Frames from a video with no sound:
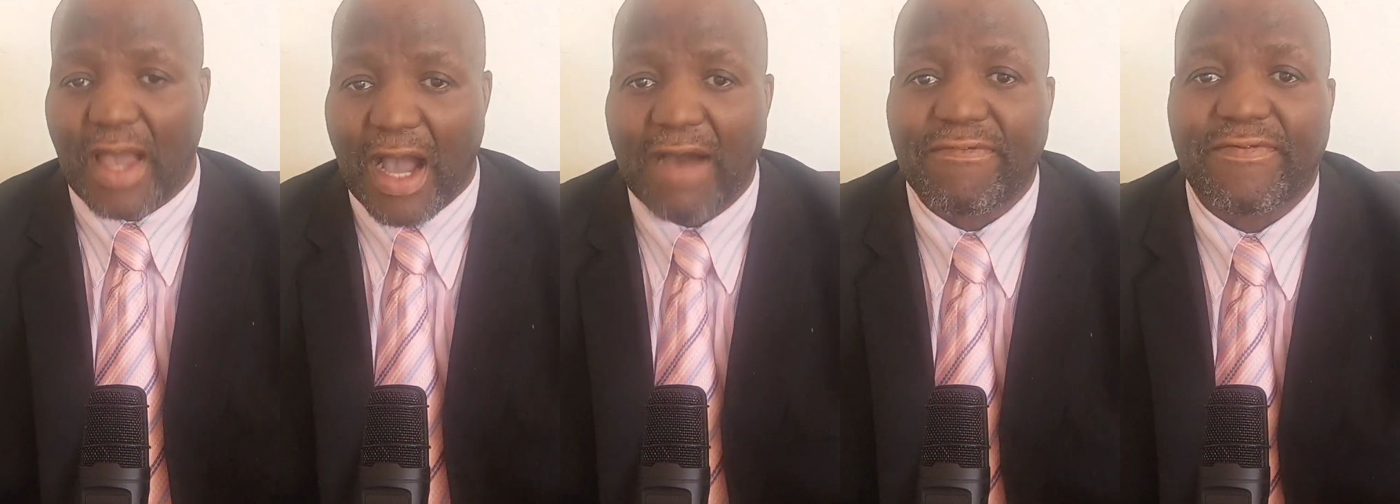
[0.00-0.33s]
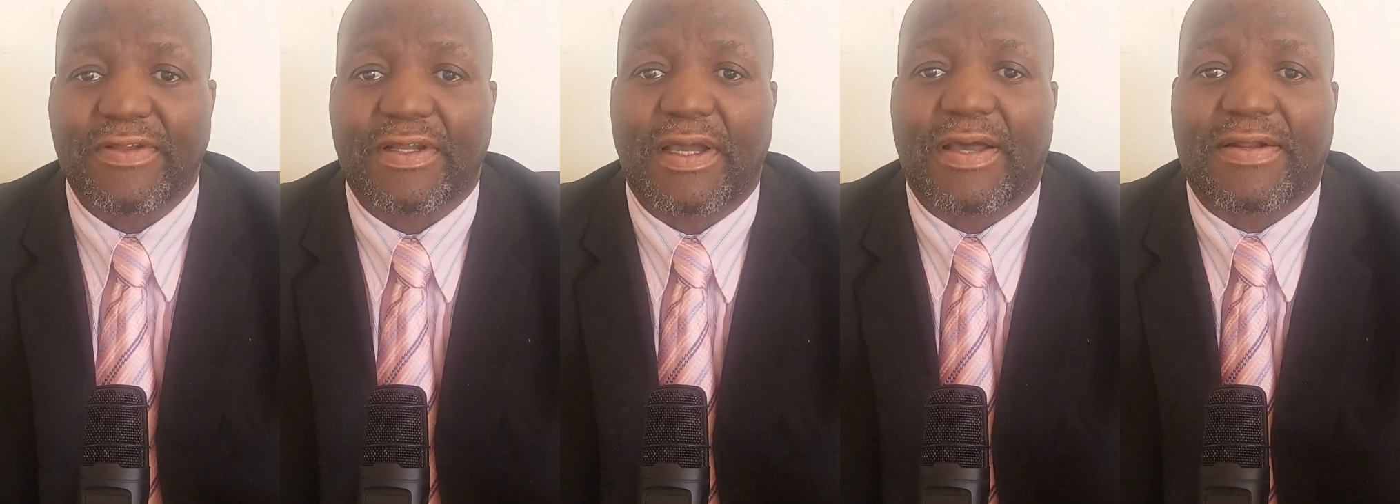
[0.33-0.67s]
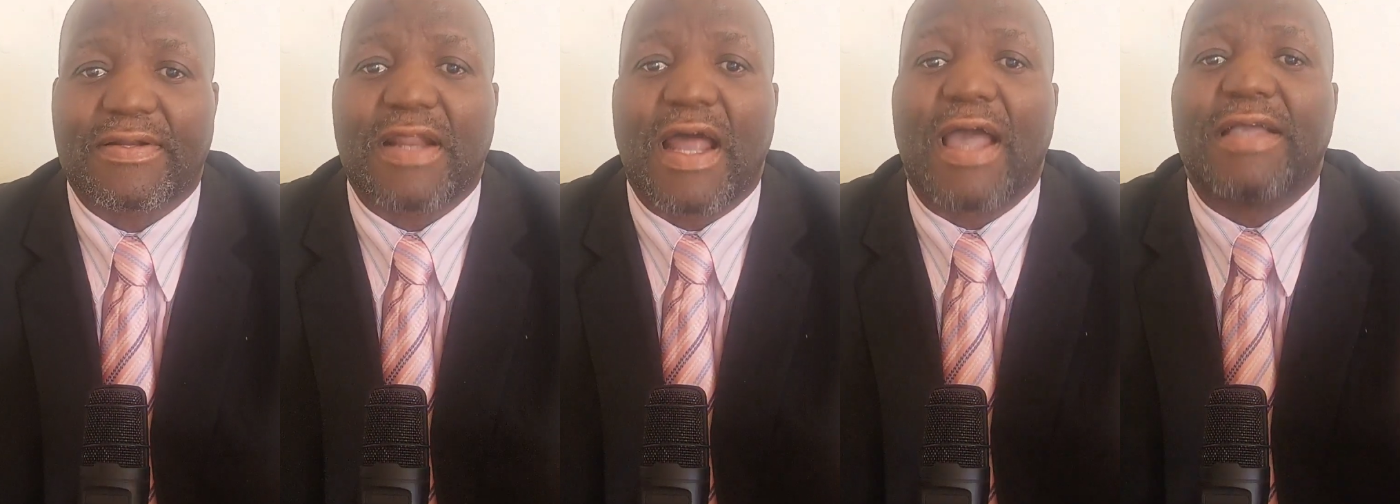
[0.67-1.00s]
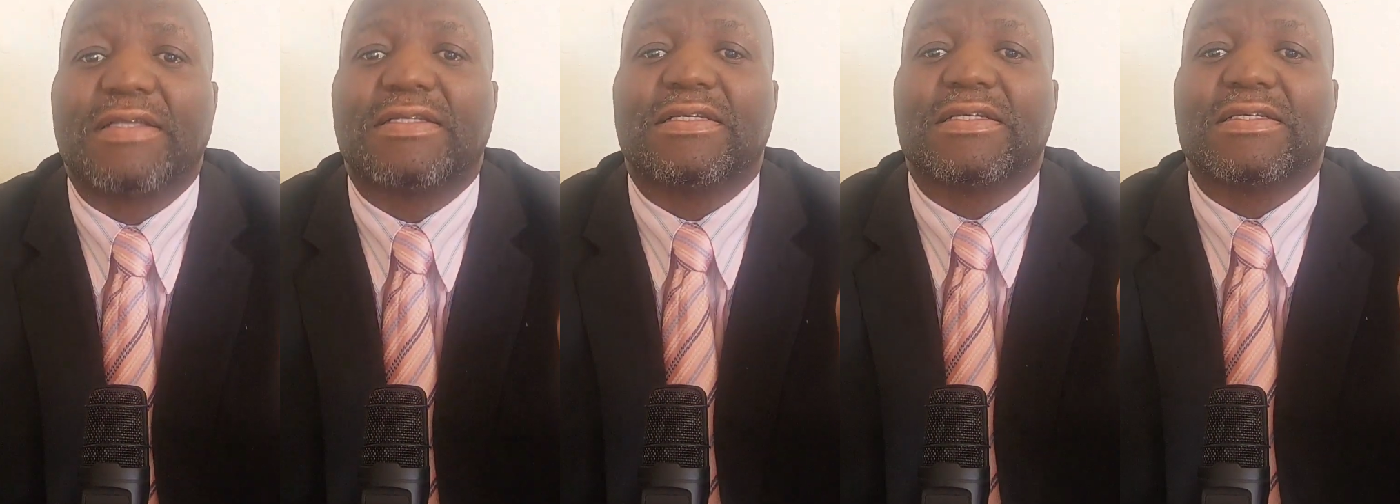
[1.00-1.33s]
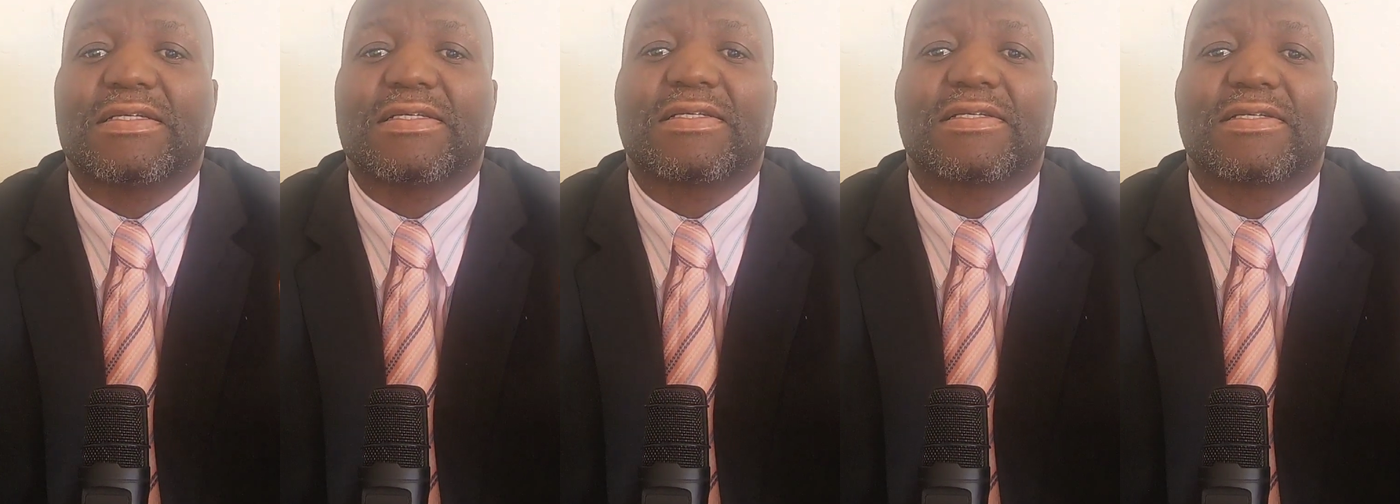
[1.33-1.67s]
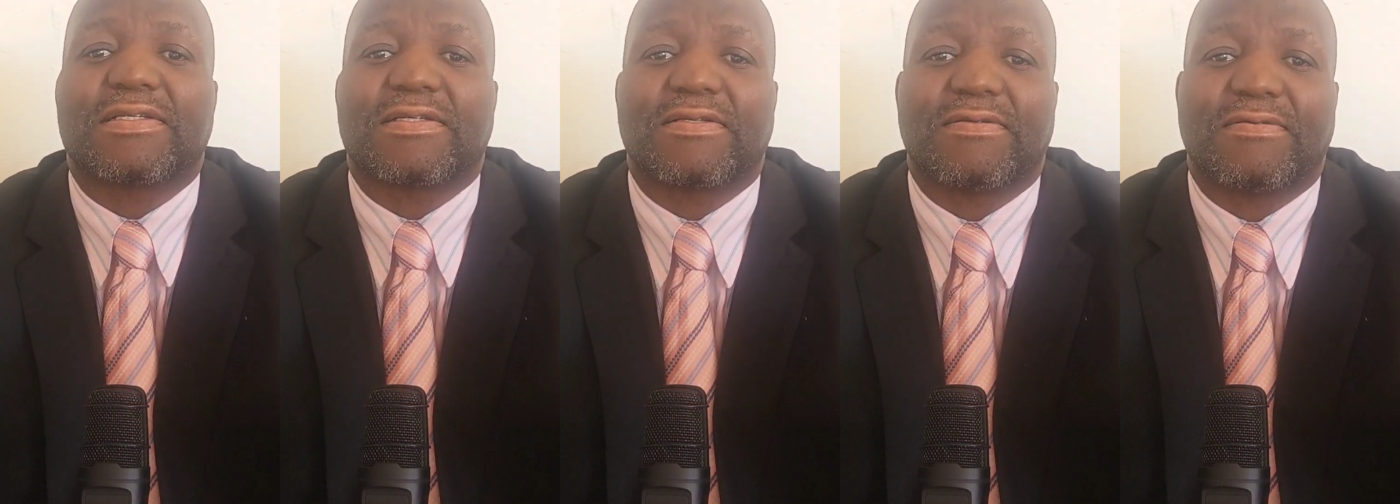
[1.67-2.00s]
Africa
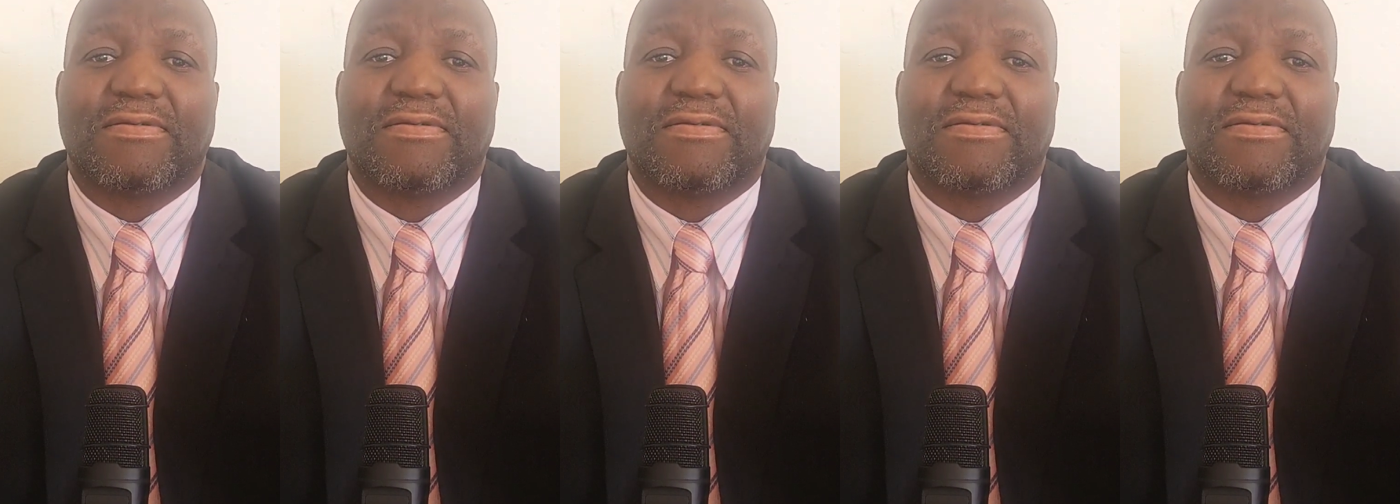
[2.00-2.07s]
rises.